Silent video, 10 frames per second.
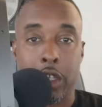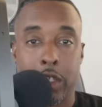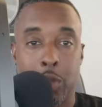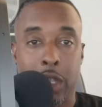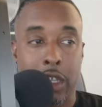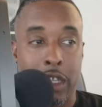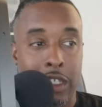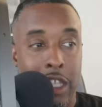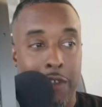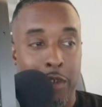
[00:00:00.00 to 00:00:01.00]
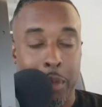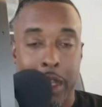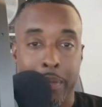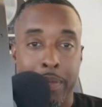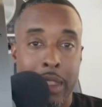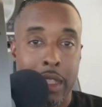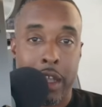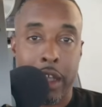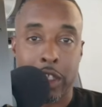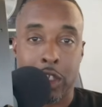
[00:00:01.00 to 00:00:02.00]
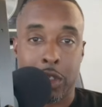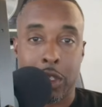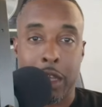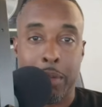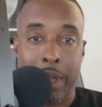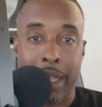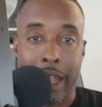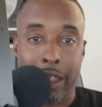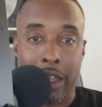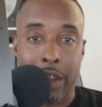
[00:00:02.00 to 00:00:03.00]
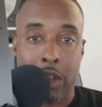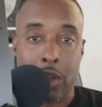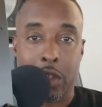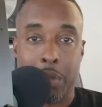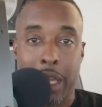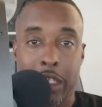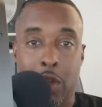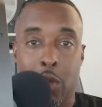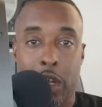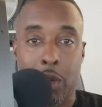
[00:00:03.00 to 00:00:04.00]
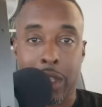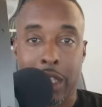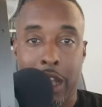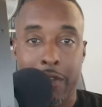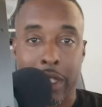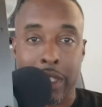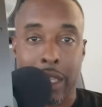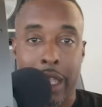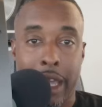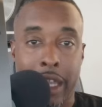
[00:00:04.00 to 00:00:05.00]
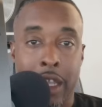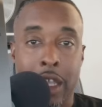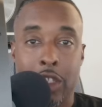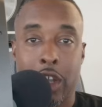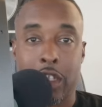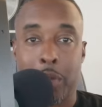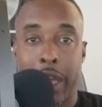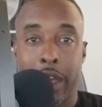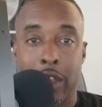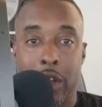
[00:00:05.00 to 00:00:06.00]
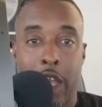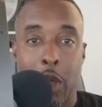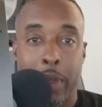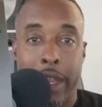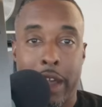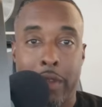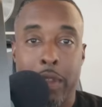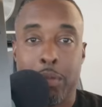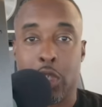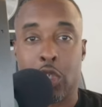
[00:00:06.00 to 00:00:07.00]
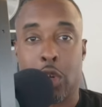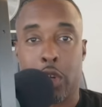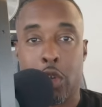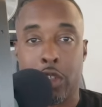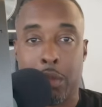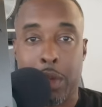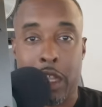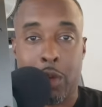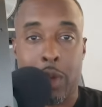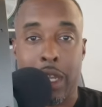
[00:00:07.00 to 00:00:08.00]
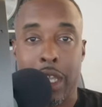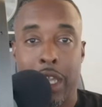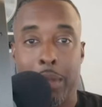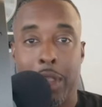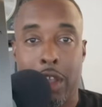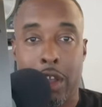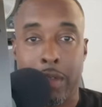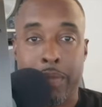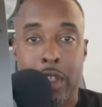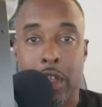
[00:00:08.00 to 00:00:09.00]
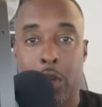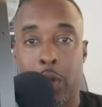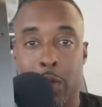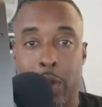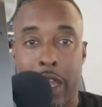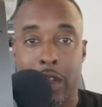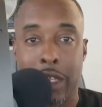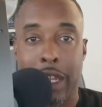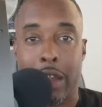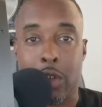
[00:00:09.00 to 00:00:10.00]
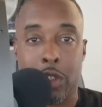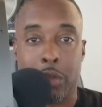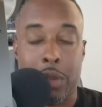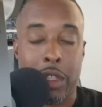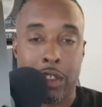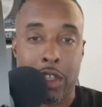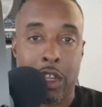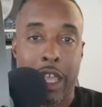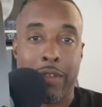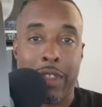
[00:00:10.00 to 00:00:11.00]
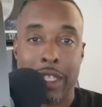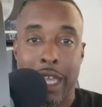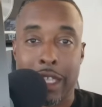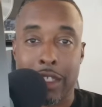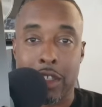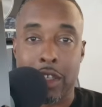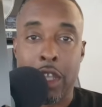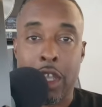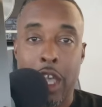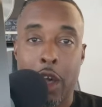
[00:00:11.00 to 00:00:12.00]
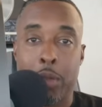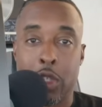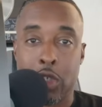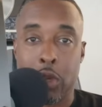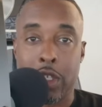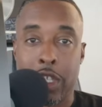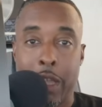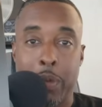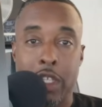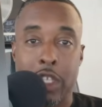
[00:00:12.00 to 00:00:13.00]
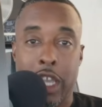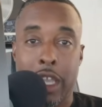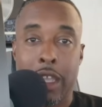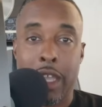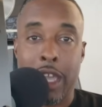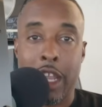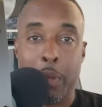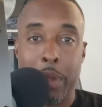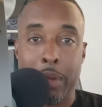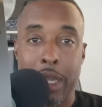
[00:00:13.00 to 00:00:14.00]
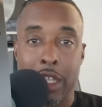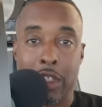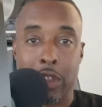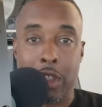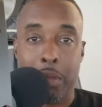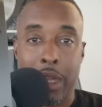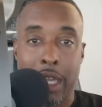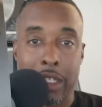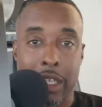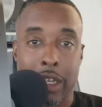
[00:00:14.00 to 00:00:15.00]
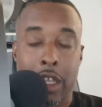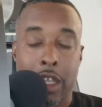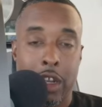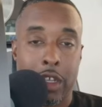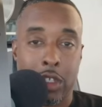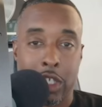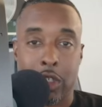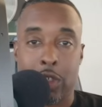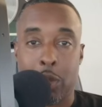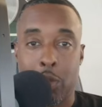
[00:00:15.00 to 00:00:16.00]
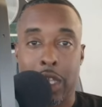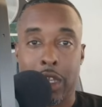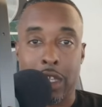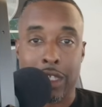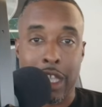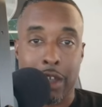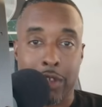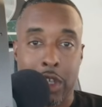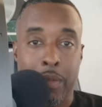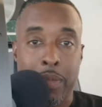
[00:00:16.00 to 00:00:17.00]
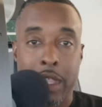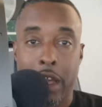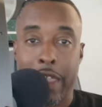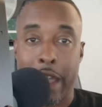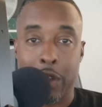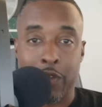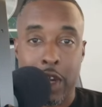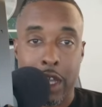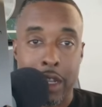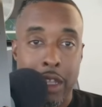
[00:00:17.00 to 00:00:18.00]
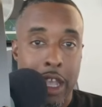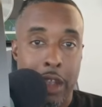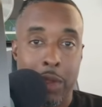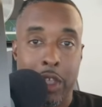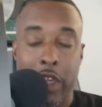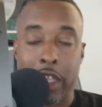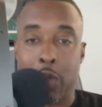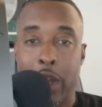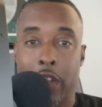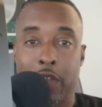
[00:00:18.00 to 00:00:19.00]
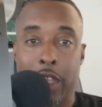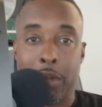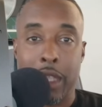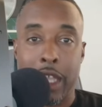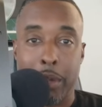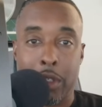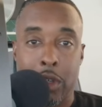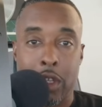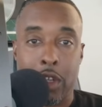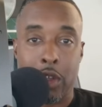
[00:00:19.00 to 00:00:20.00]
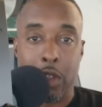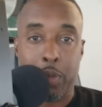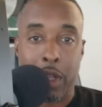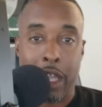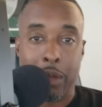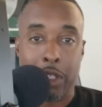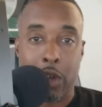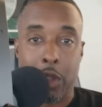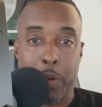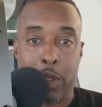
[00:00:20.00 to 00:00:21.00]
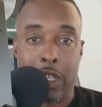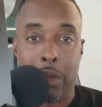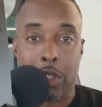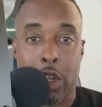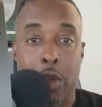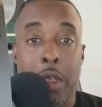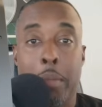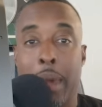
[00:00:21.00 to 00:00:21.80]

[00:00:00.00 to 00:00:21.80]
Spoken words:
Some really good stuff for him. Just him being out there at Costa Mesa, working with the offensive line, talked about, you know, helping out mature Colton Miller when he came along with the Raiders. And now Colton Miller is going to have the task to help mature JPJ and help him get into the mix. And, you know, it's just some really good stuff. So that was fun. I really thank the Raiders for giving me the opportunity to do the pregame show and the postgame show.